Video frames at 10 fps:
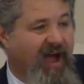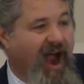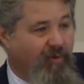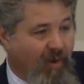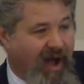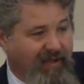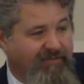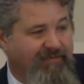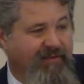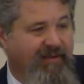our
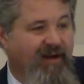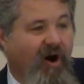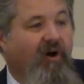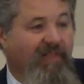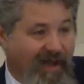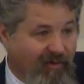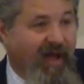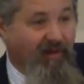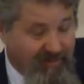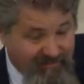wife all that
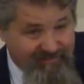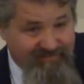well.